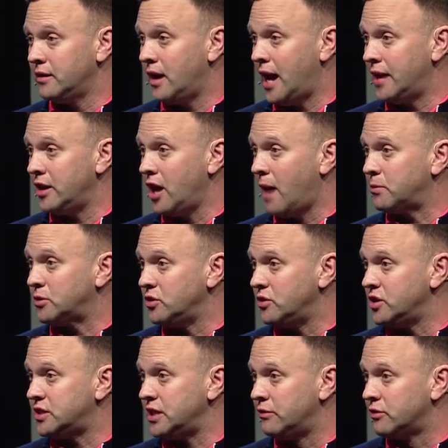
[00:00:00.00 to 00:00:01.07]
I had the opportunity,
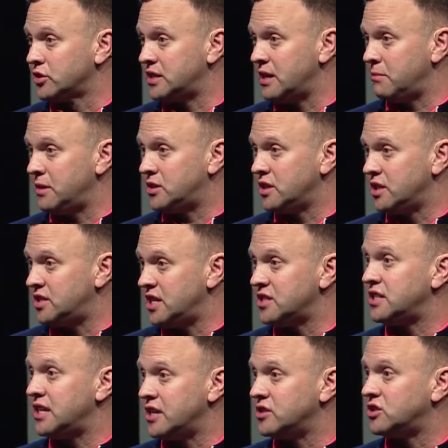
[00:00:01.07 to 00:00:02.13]
Cedarville sent me to the
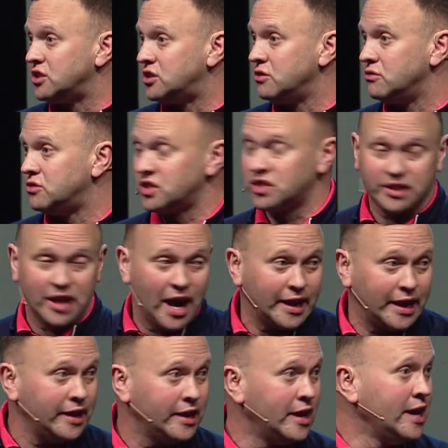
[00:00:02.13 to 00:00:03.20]
Disney Institute to
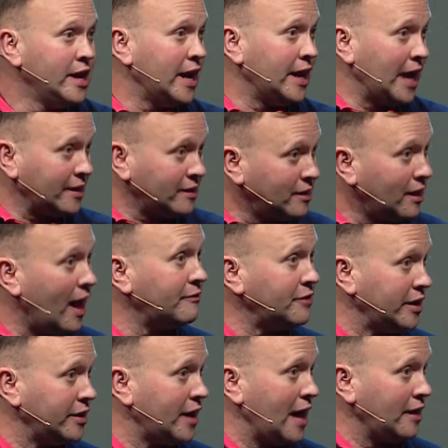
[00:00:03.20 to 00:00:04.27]
study, and I love
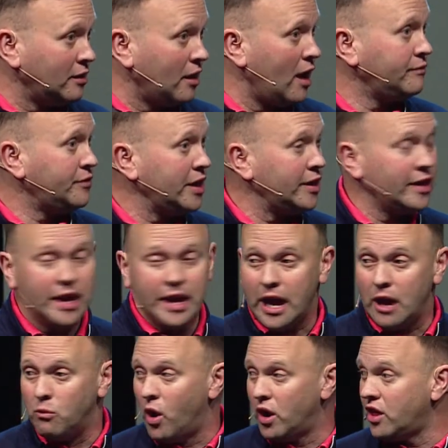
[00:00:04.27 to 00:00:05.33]
it. I loved it.
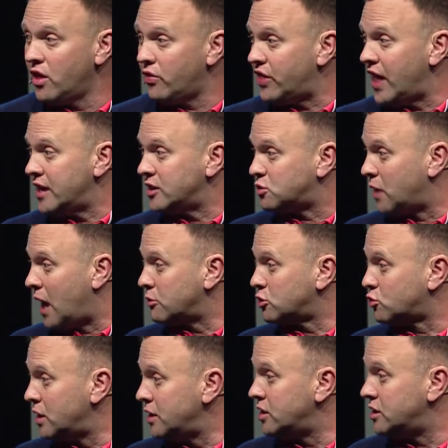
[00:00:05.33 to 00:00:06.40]
And one of the things when I was
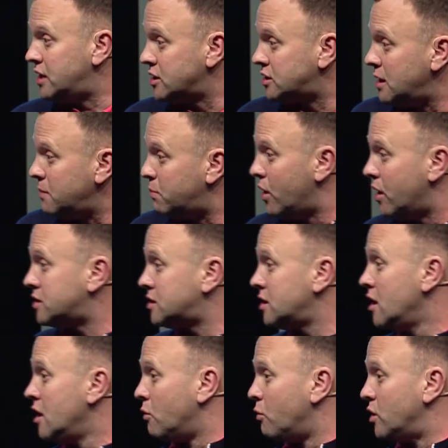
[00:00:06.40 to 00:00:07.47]
reading the Disney books
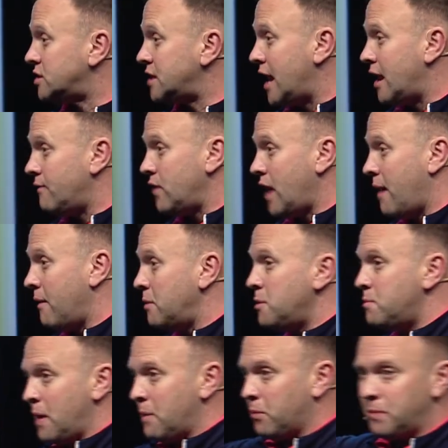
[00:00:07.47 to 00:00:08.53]
was that if, how many
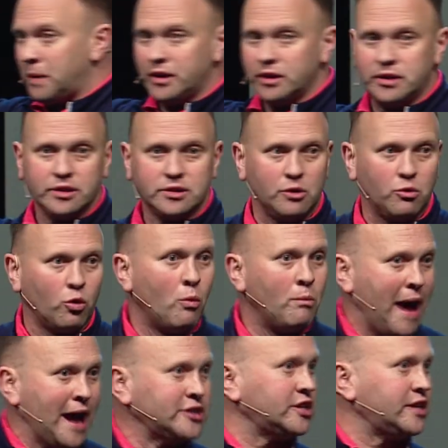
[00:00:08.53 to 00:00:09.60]
people been to Disney,
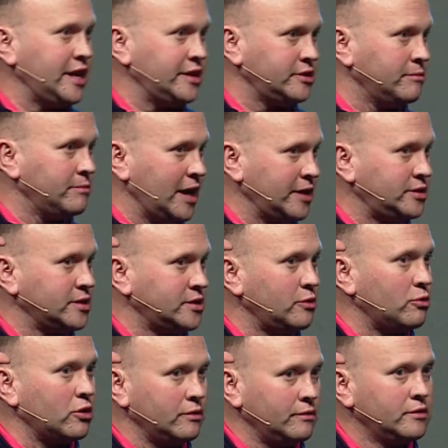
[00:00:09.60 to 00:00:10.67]
Magic Kingdom at Disney
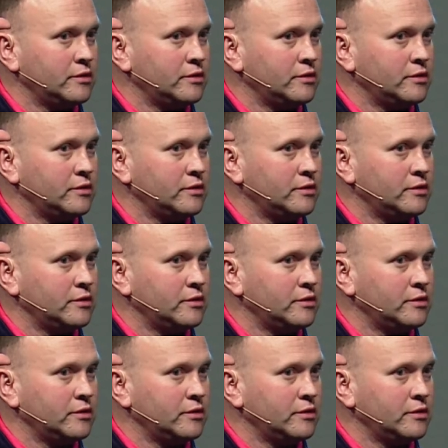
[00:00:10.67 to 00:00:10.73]
World?